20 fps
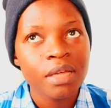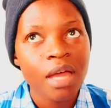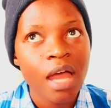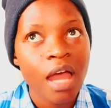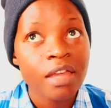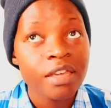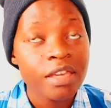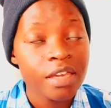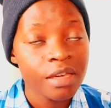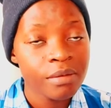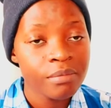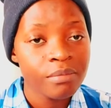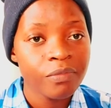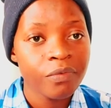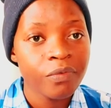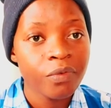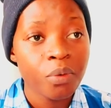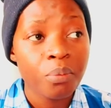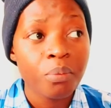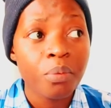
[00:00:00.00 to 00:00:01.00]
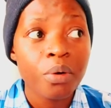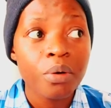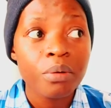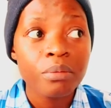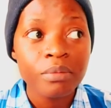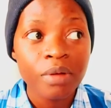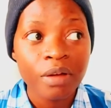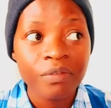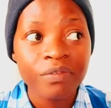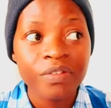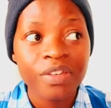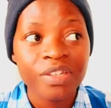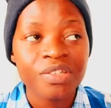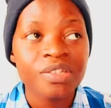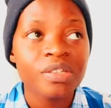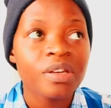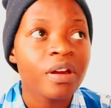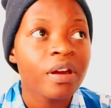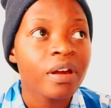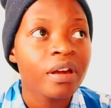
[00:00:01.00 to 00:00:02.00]
I came from home after
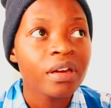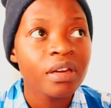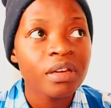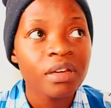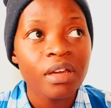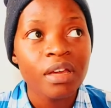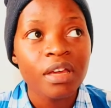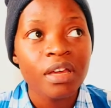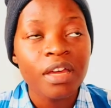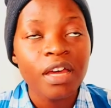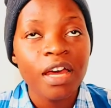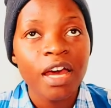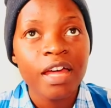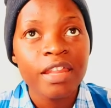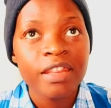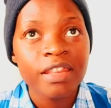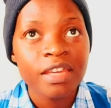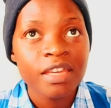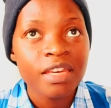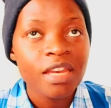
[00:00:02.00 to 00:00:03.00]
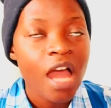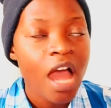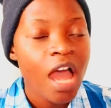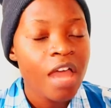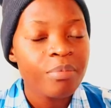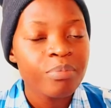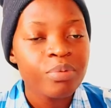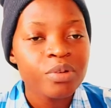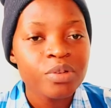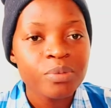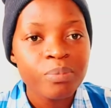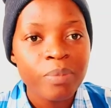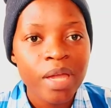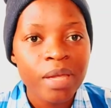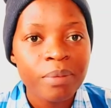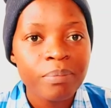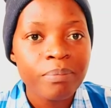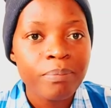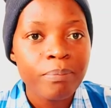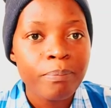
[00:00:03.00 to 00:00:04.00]
showering and then I put my
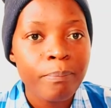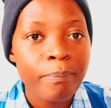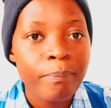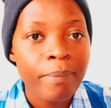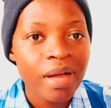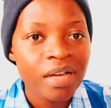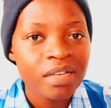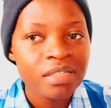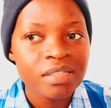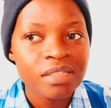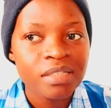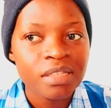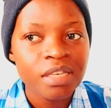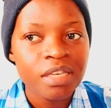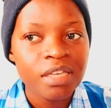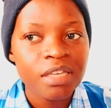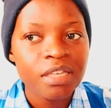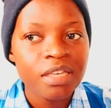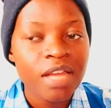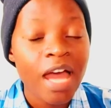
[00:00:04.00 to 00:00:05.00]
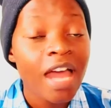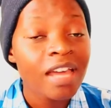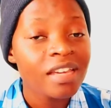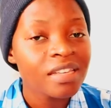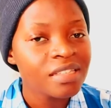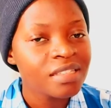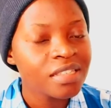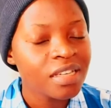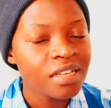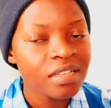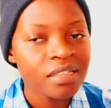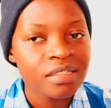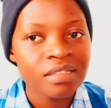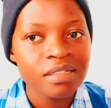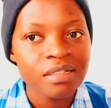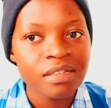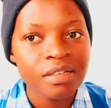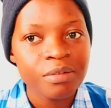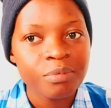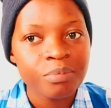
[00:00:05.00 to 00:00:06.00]
bags in. I just
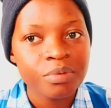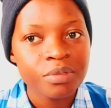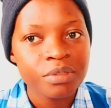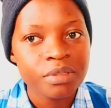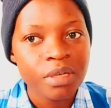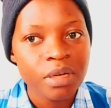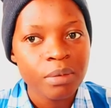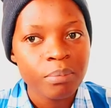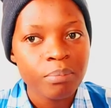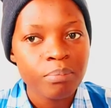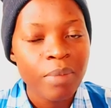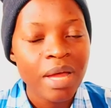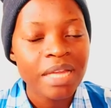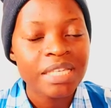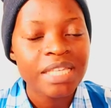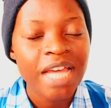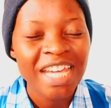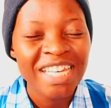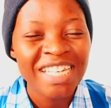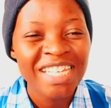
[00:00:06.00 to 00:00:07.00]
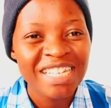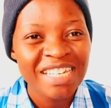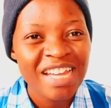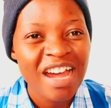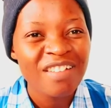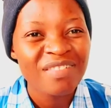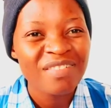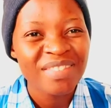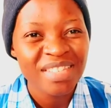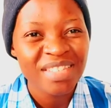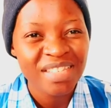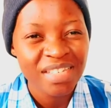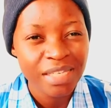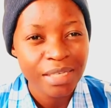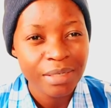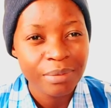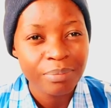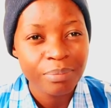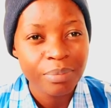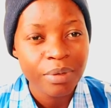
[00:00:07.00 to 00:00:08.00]
slept, but I didn't have sleep.